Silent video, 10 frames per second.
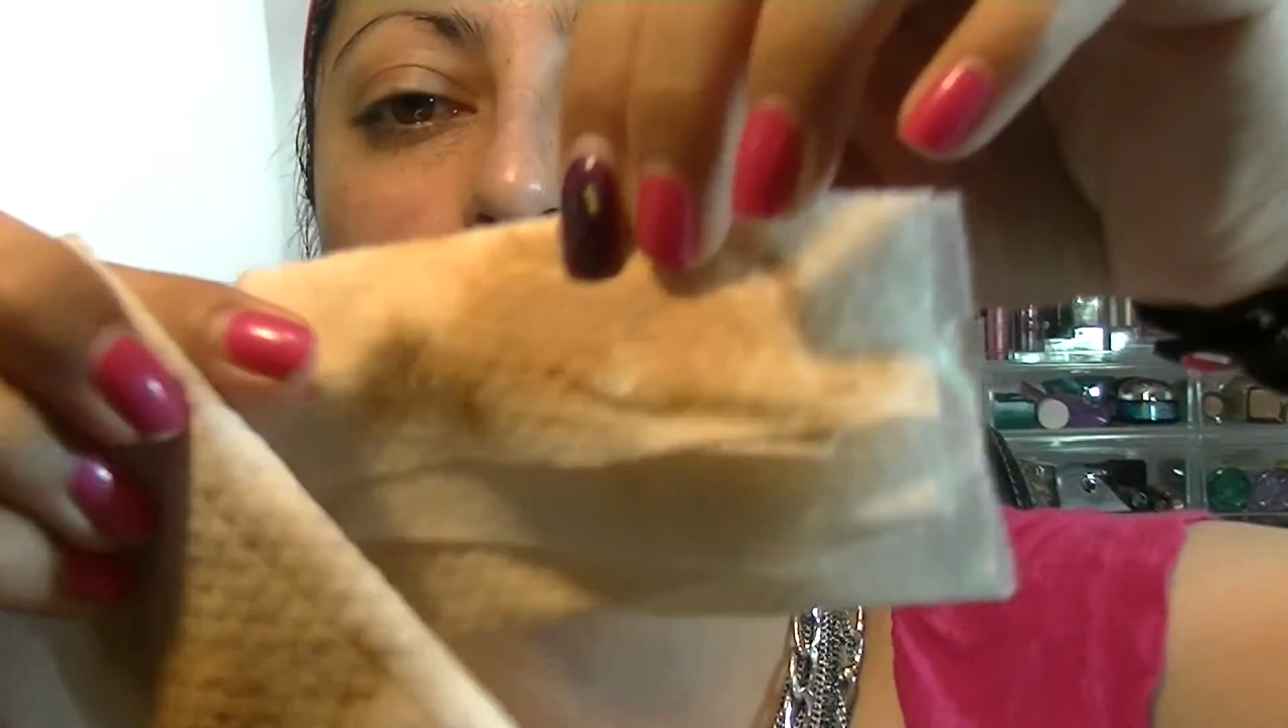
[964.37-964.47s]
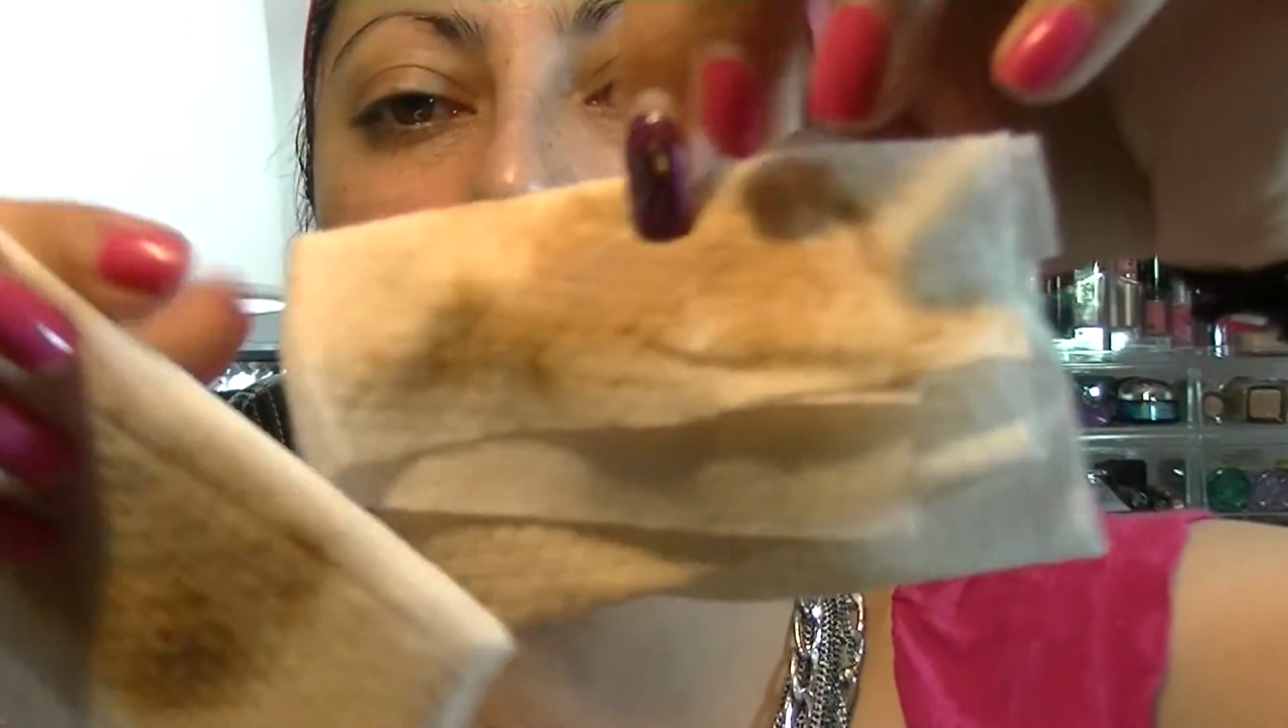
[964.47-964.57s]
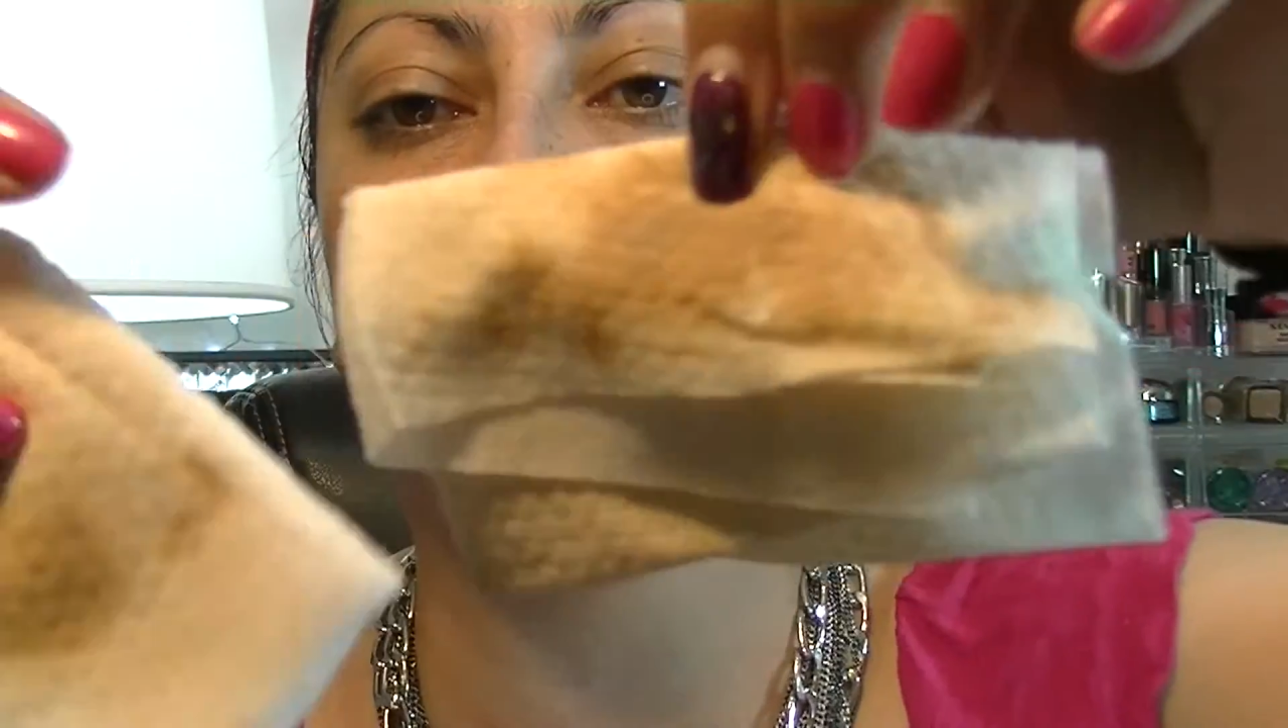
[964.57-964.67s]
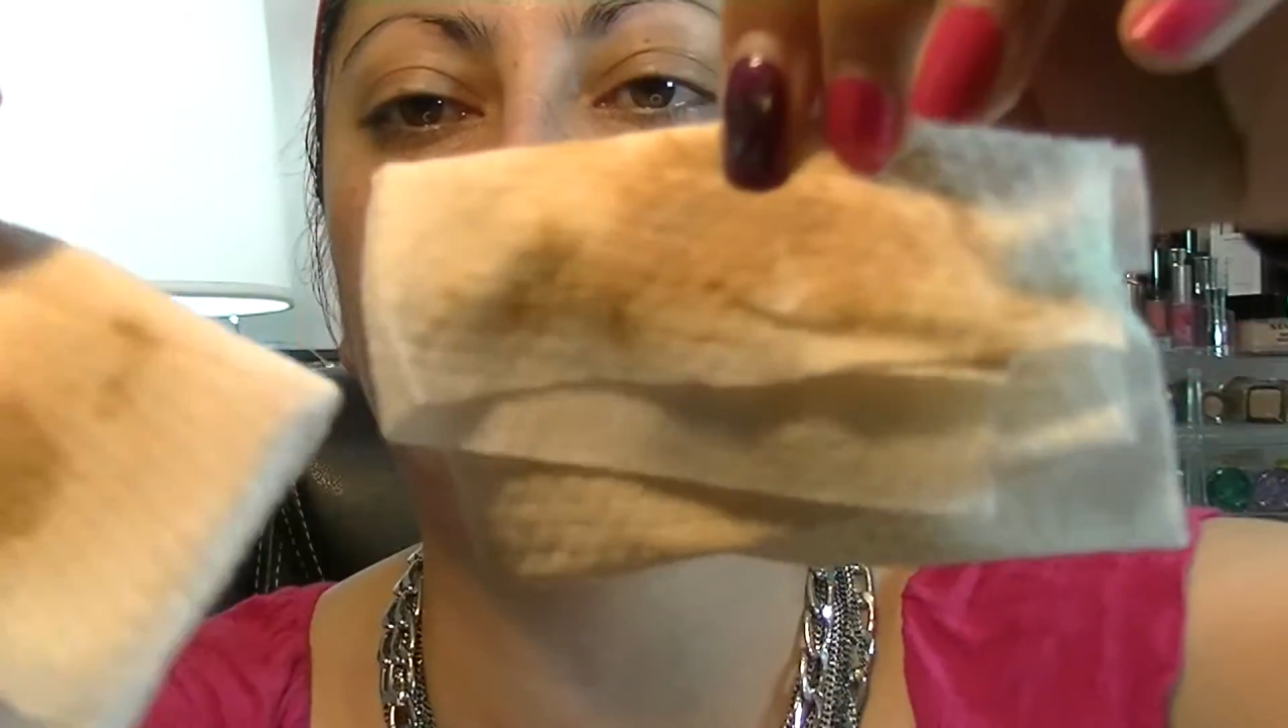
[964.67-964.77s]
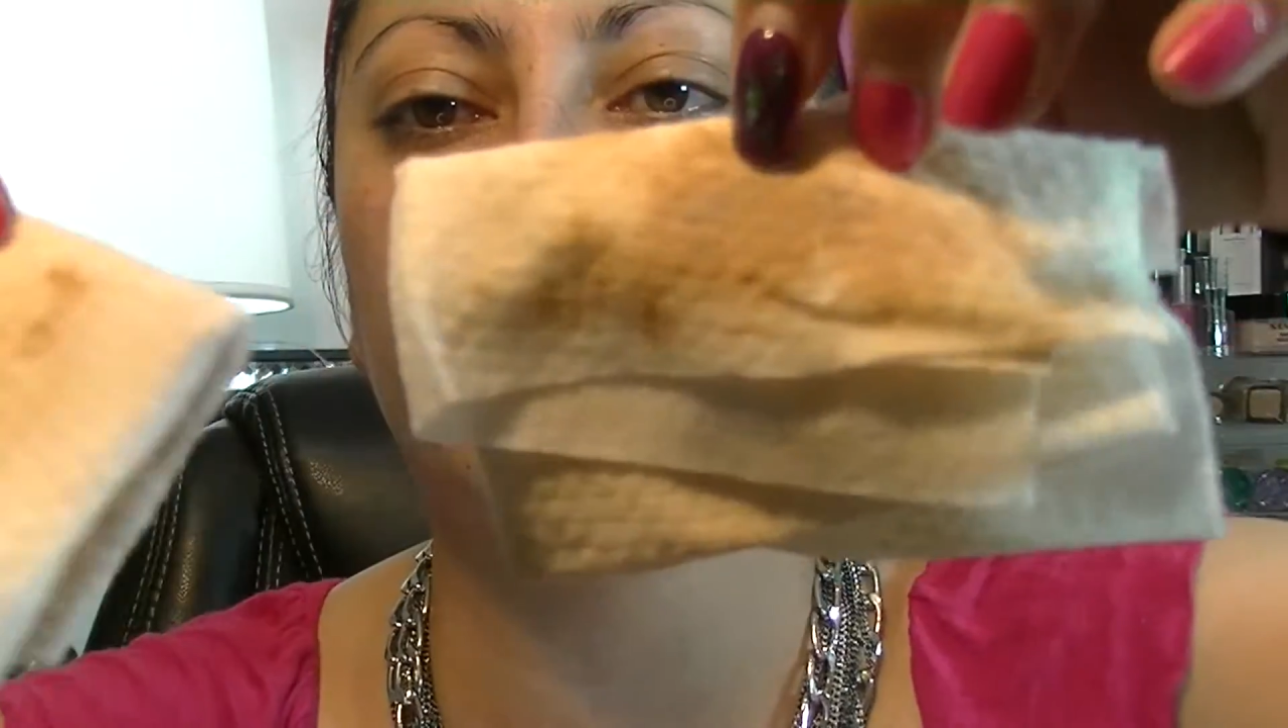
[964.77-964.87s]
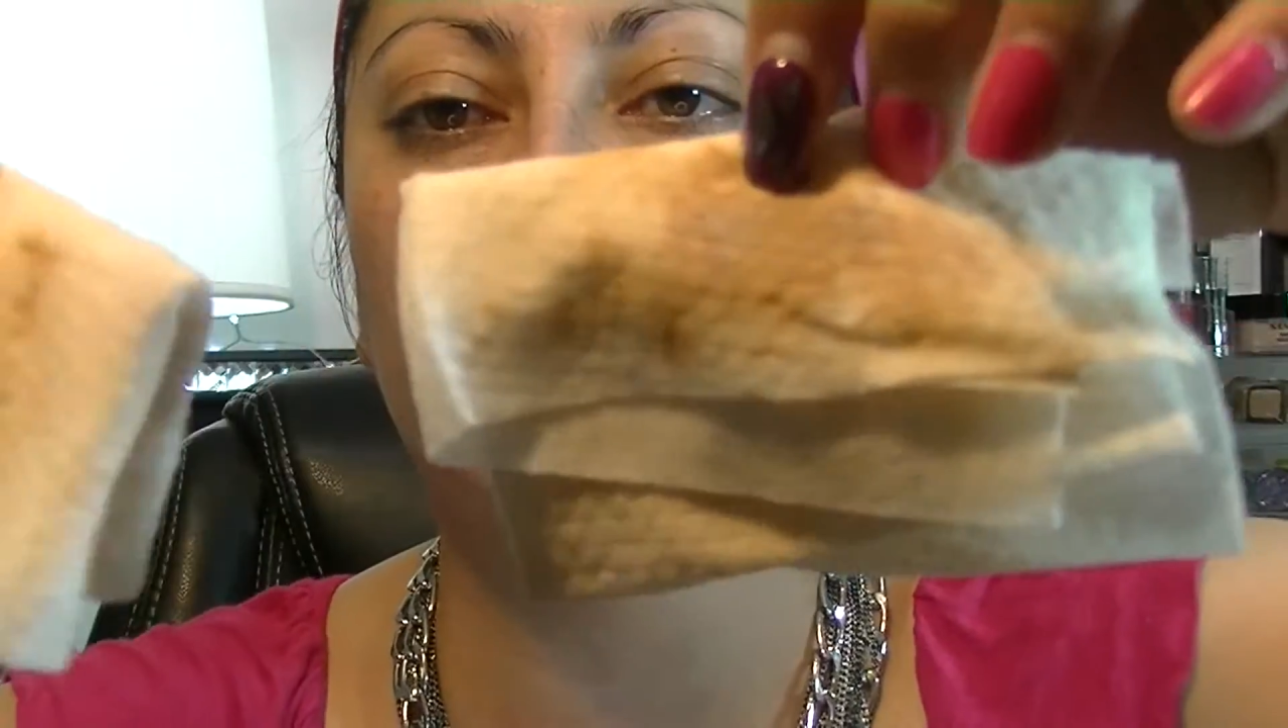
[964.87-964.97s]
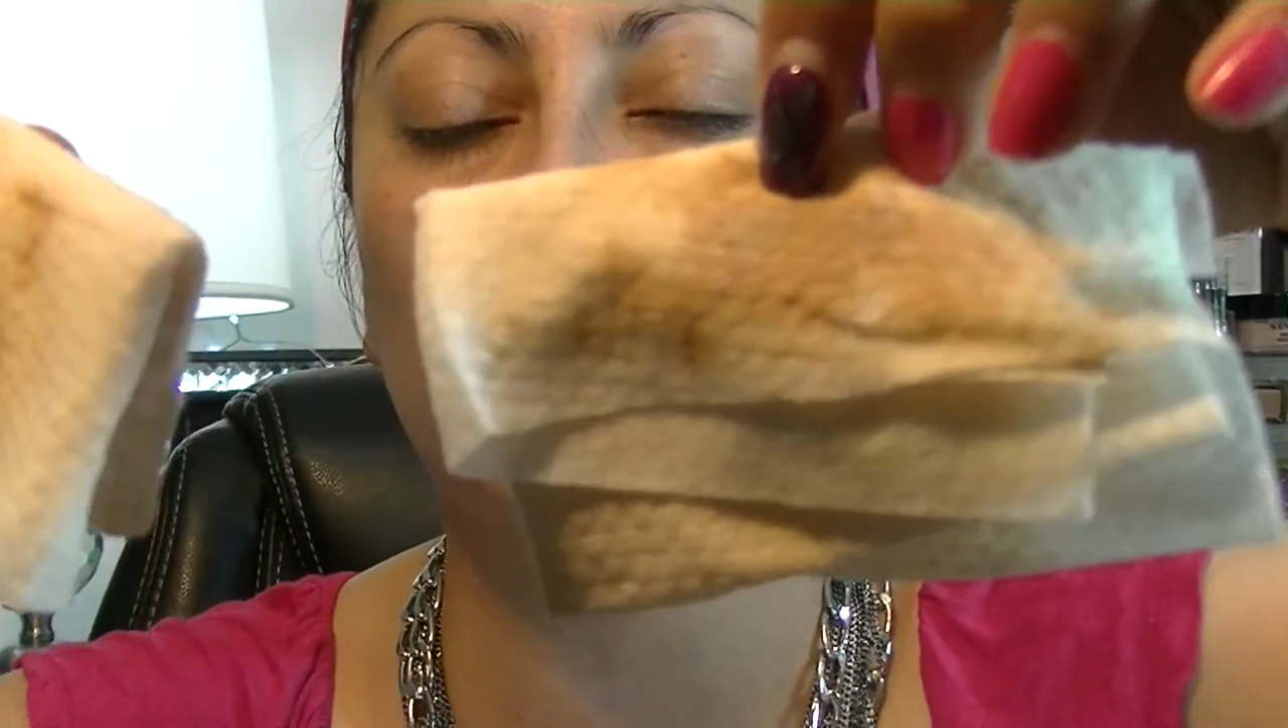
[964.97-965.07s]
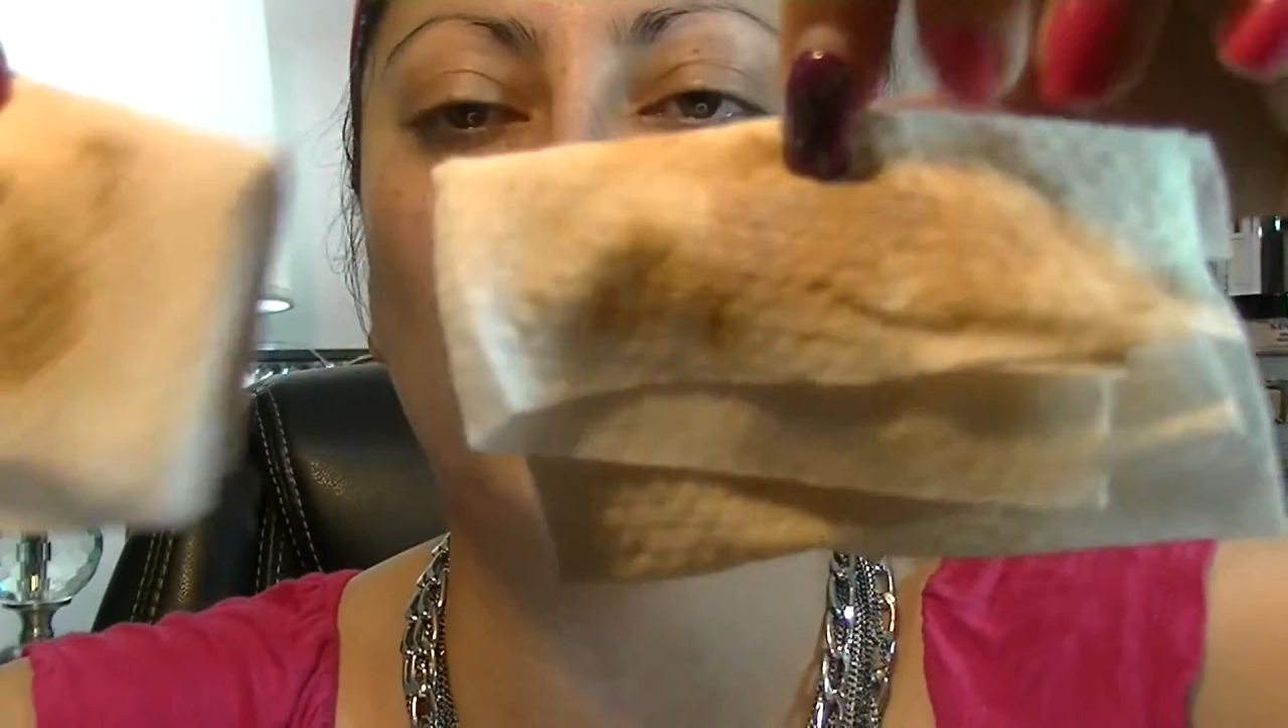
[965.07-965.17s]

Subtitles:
Techniques